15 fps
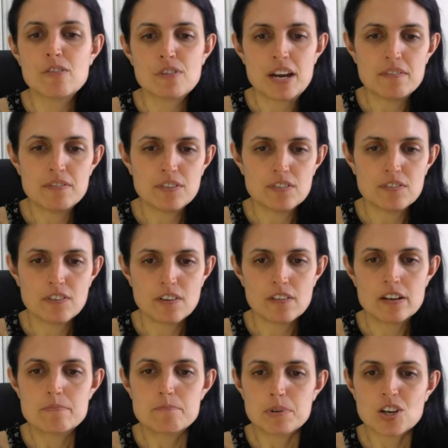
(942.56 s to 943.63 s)
grateful for
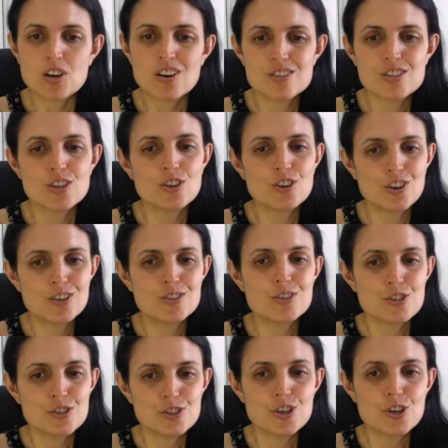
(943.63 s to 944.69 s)
it, because God
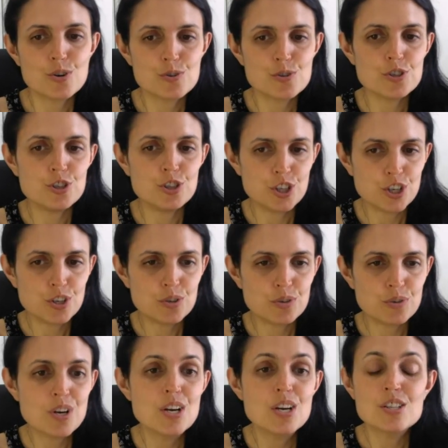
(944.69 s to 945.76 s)
chose
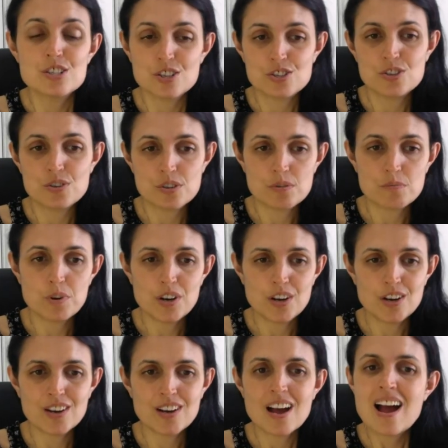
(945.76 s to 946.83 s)
you to do the
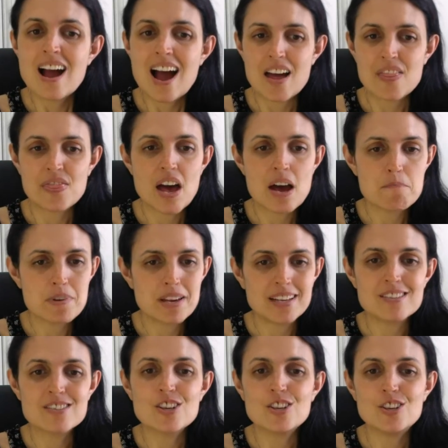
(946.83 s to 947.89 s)
work, and that
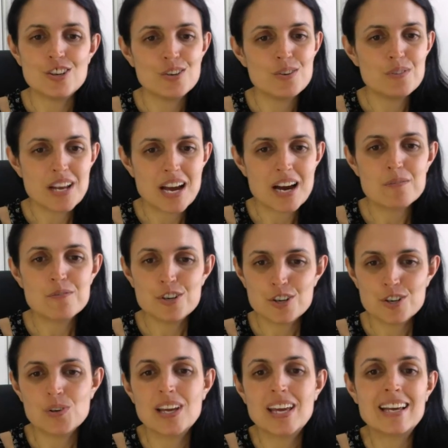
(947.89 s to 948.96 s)
means that you now
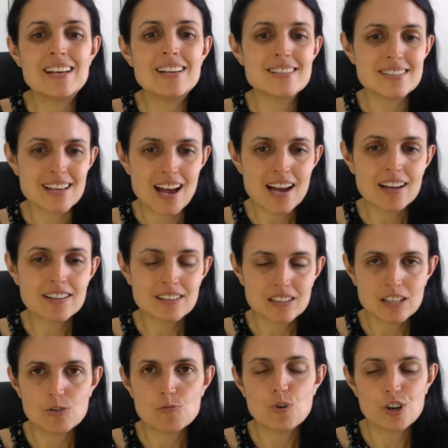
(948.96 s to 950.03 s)
know
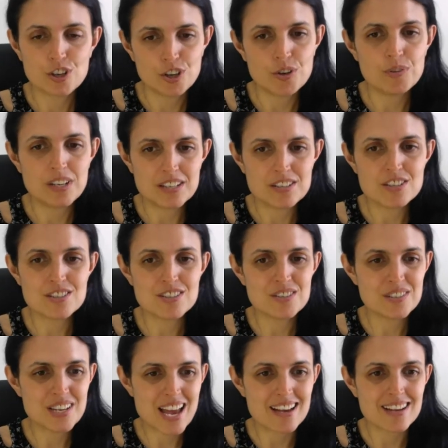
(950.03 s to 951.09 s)
exactly what you need to do
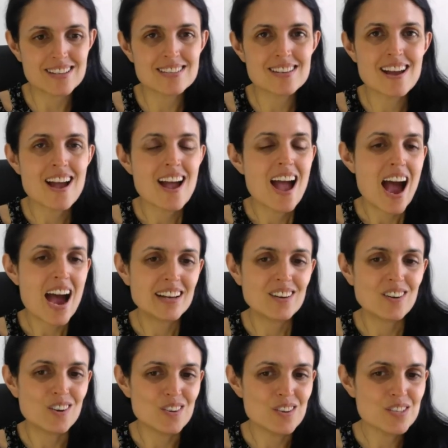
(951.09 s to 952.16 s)
next. And it
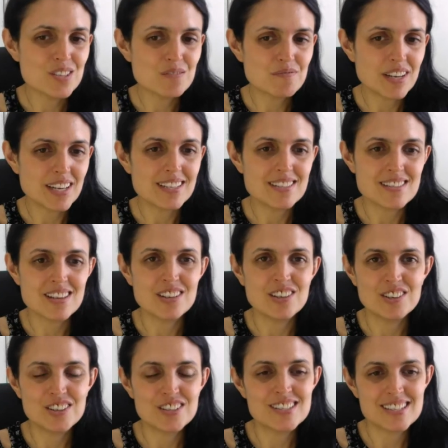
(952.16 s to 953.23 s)
also means that
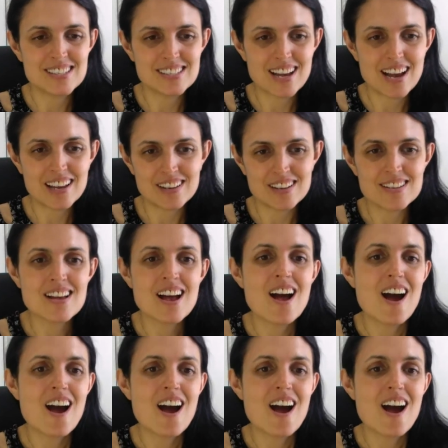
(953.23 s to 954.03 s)
your desires